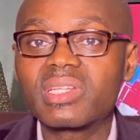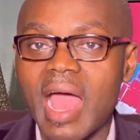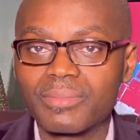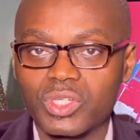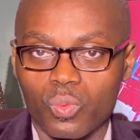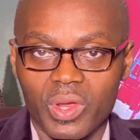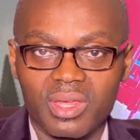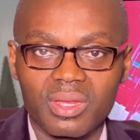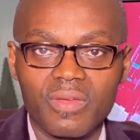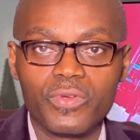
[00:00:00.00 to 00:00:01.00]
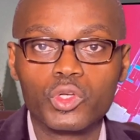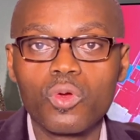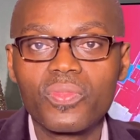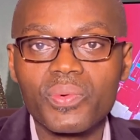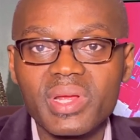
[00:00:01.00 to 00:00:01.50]
times a week. If you
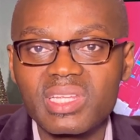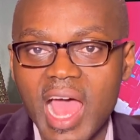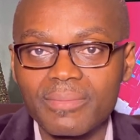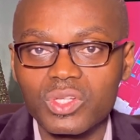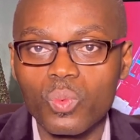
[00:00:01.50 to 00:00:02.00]
do 3 times a